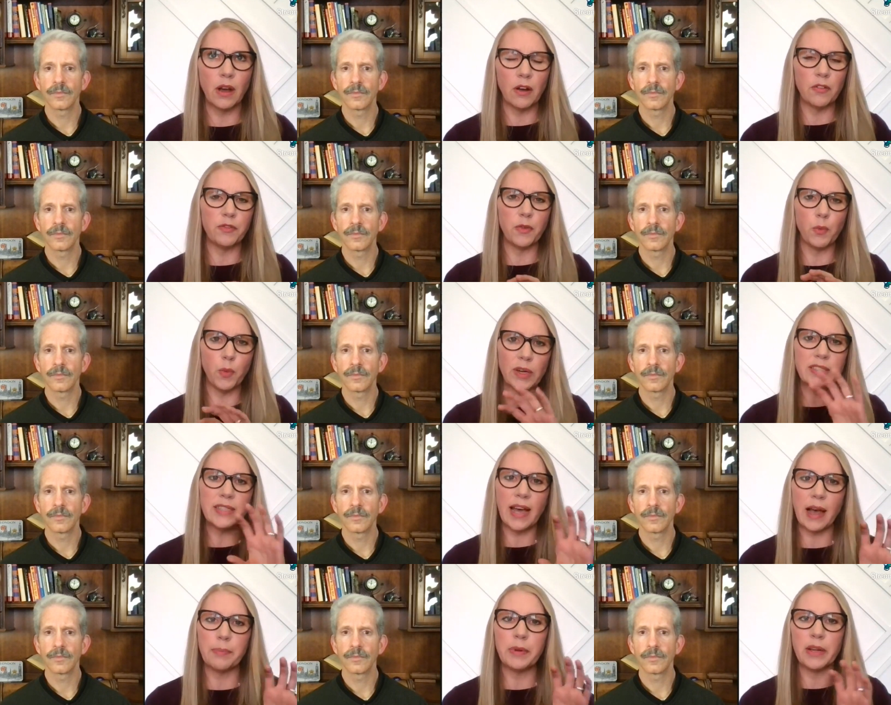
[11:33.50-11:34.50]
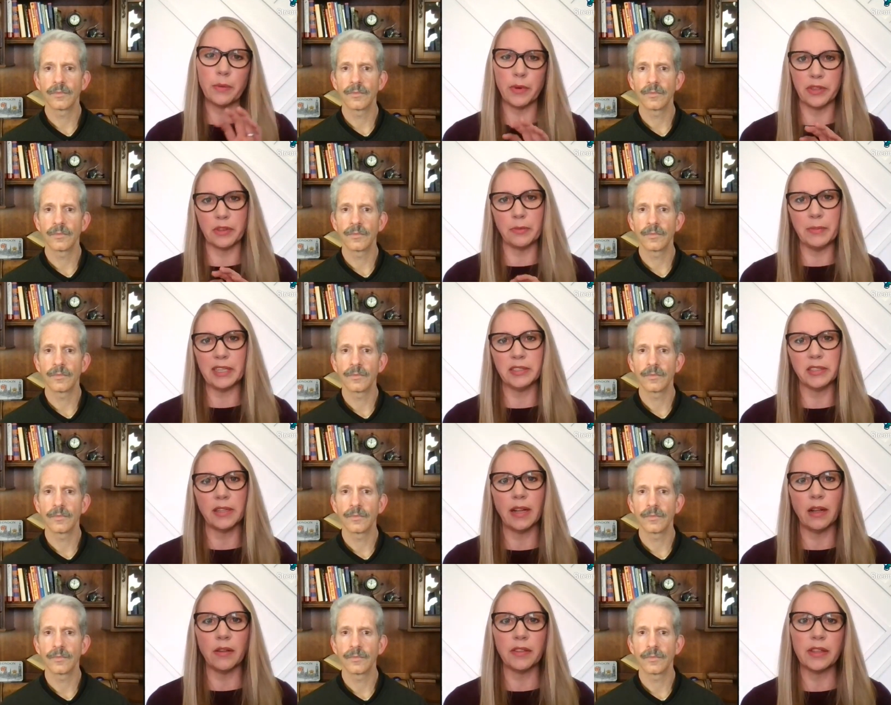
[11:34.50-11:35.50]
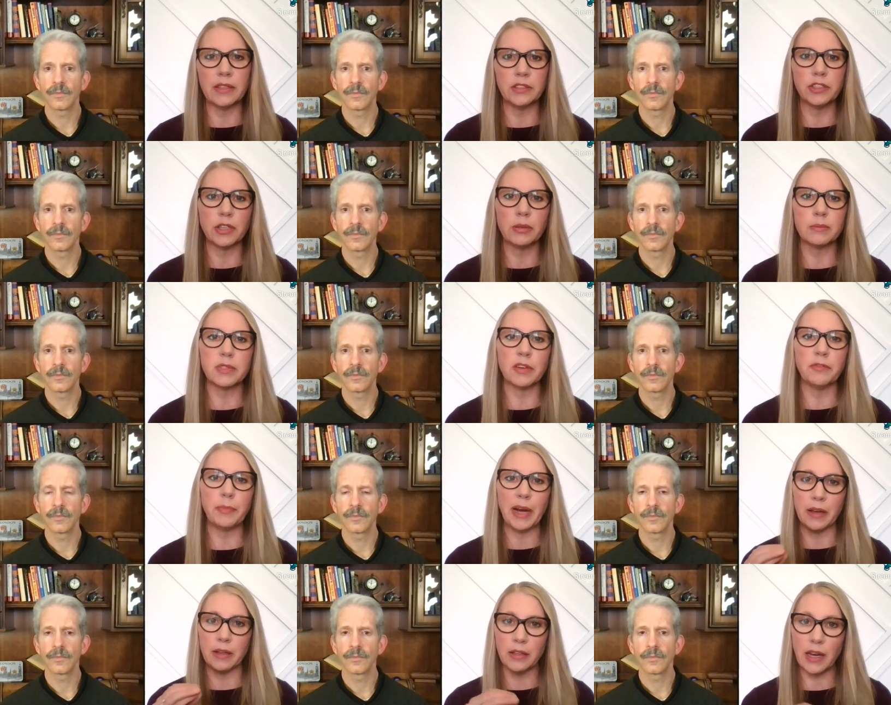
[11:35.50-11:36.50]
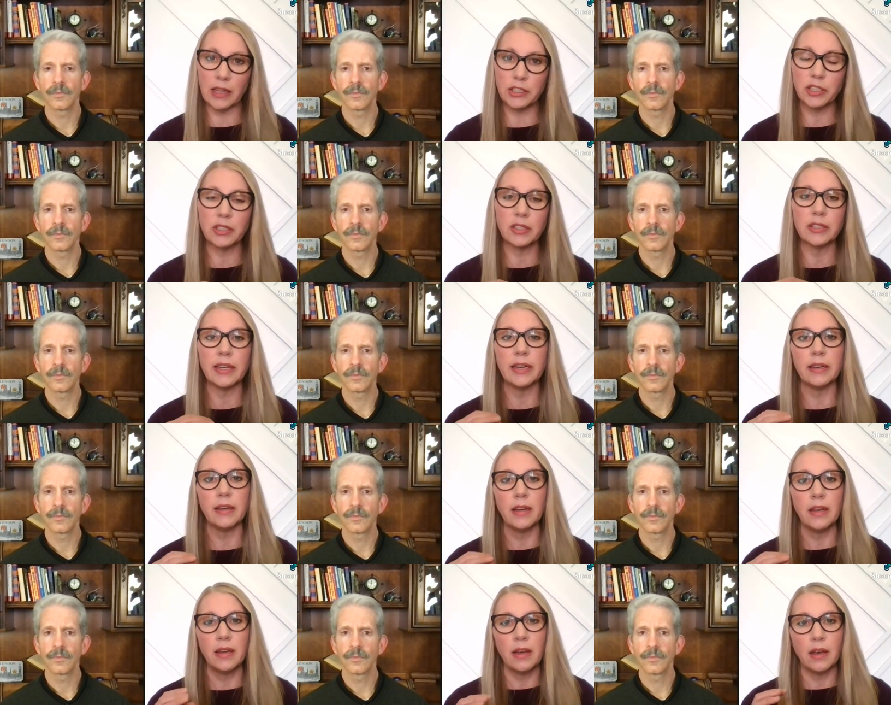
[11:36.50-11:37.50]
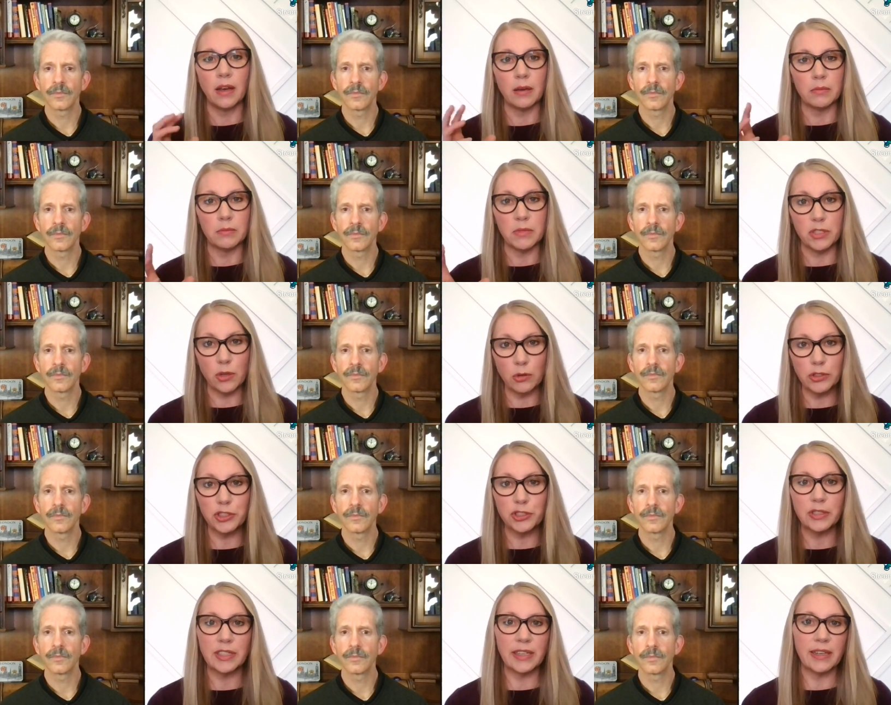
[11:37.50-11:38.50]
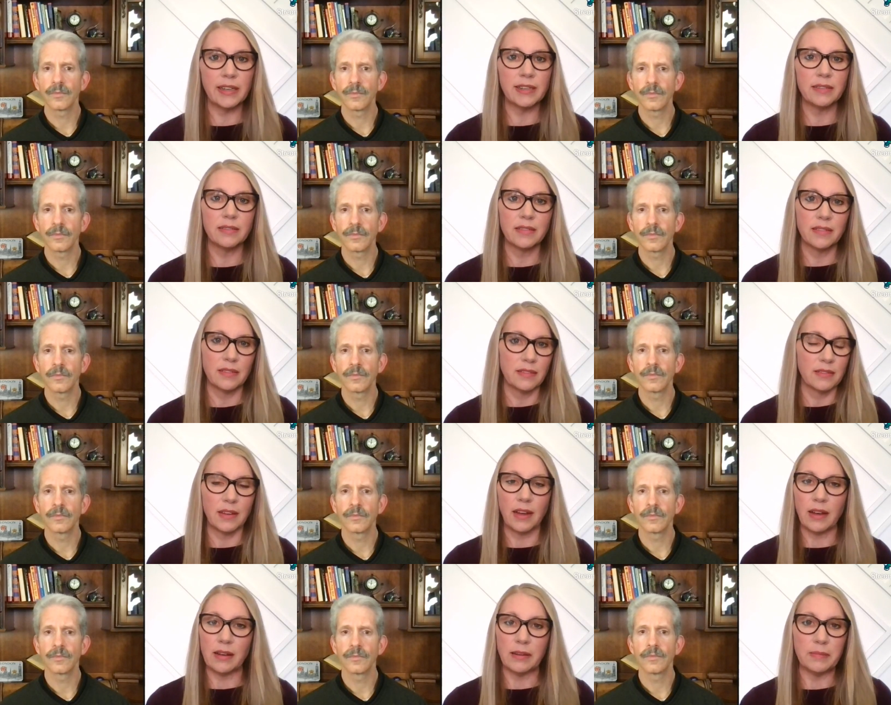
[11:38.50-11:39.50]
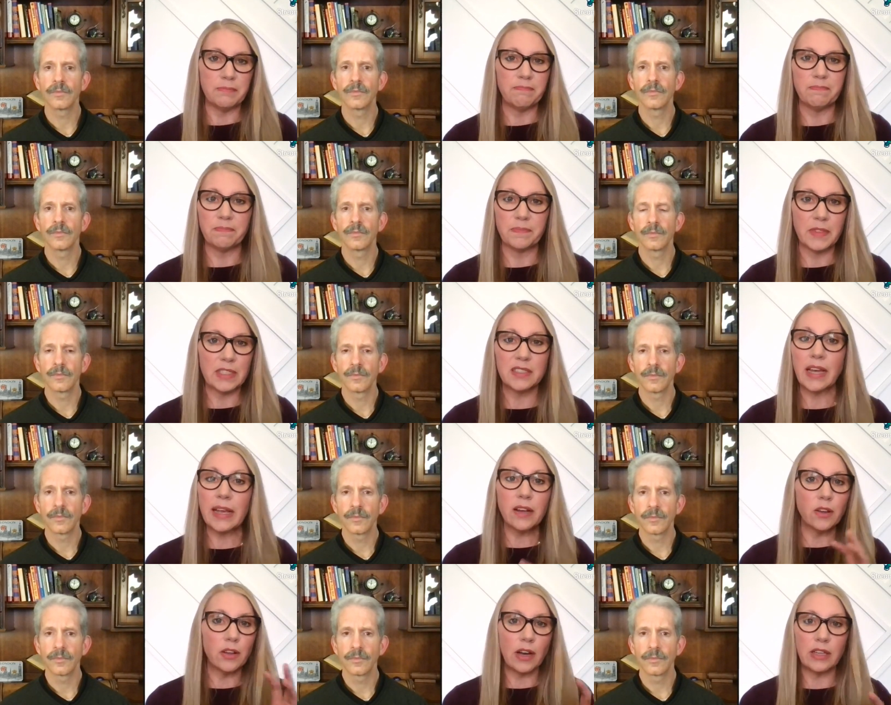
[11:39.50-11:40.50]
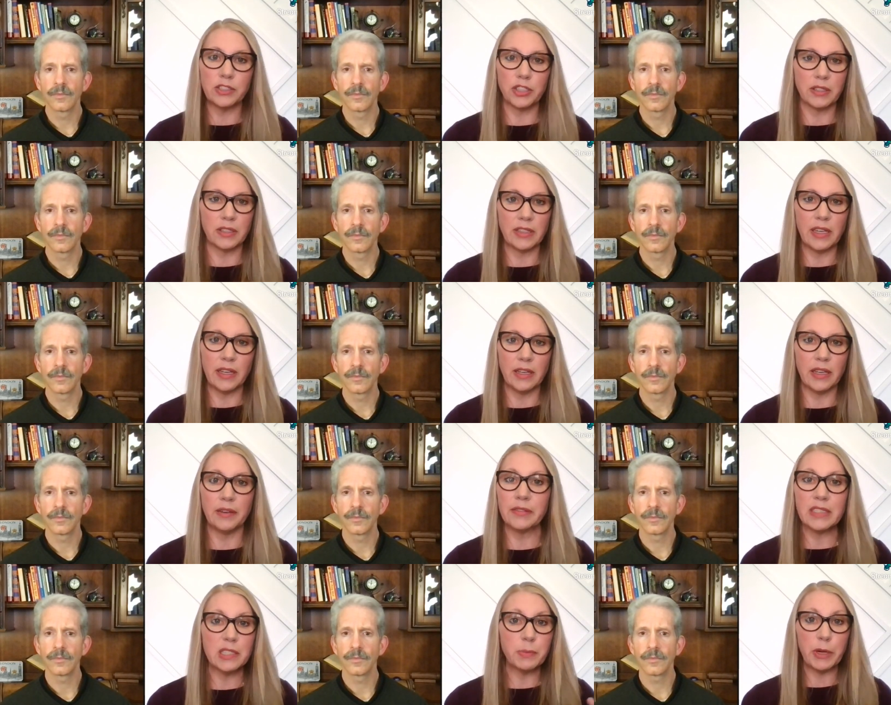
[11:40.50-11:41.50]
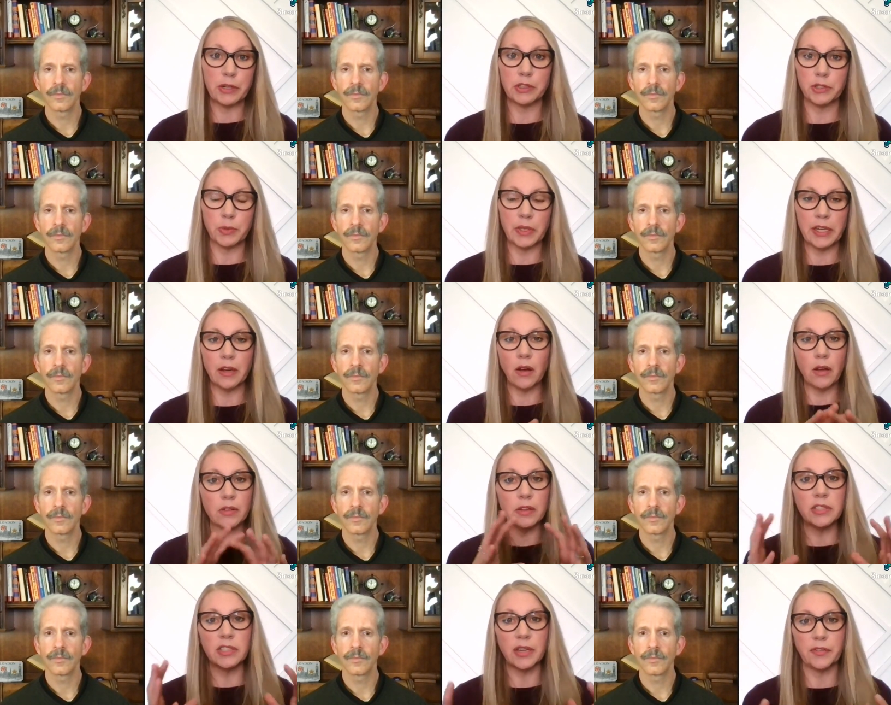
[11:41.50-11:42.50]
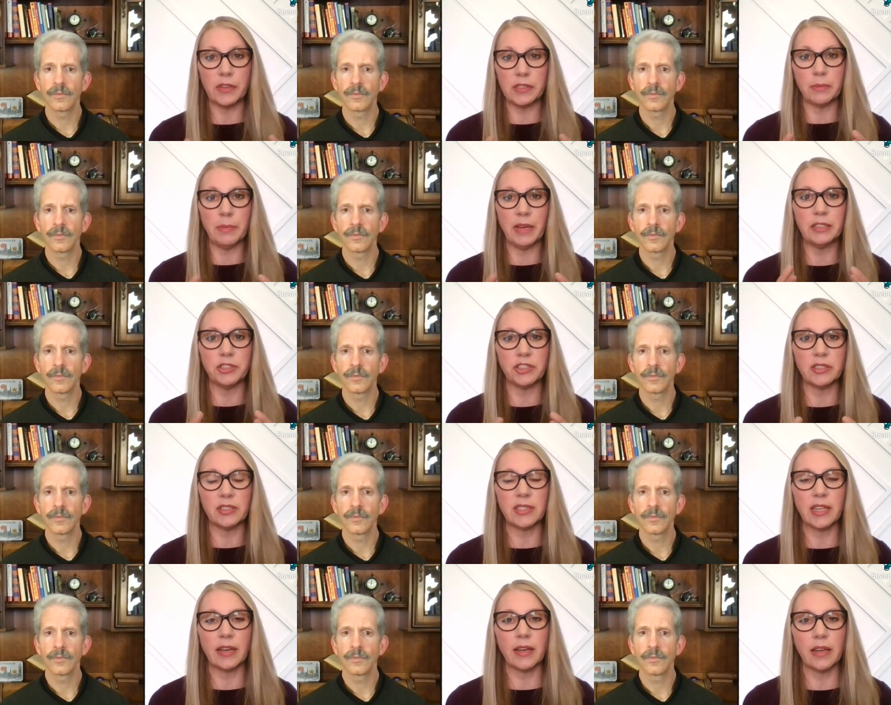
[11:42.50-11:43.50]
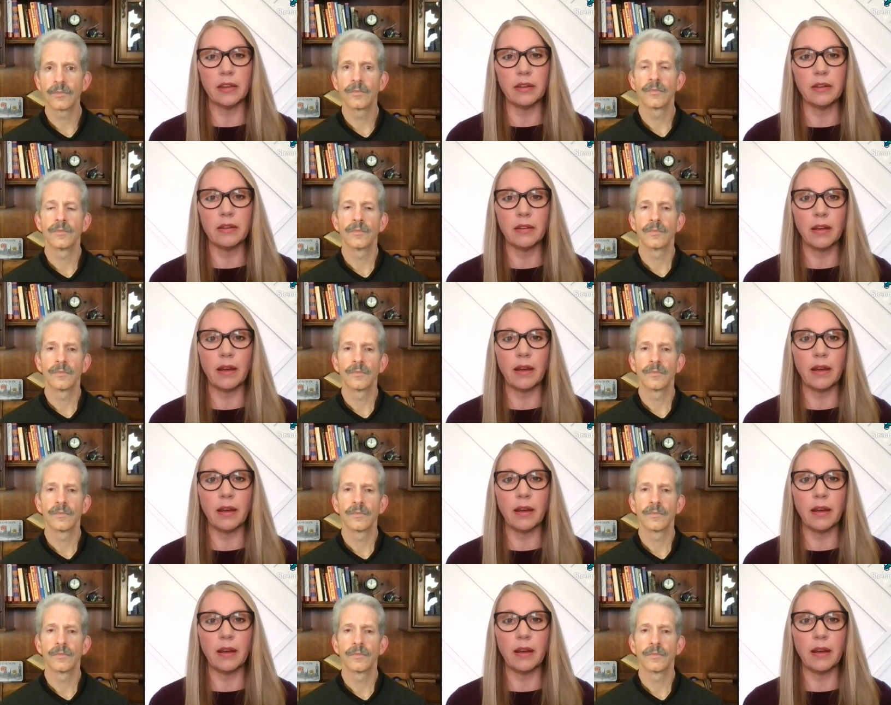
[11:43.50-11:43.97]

Speaker 1: of what's happening with their mental health in terms of biologically, um, socially, um, psychologically, even spiritually, all those different dimensions that can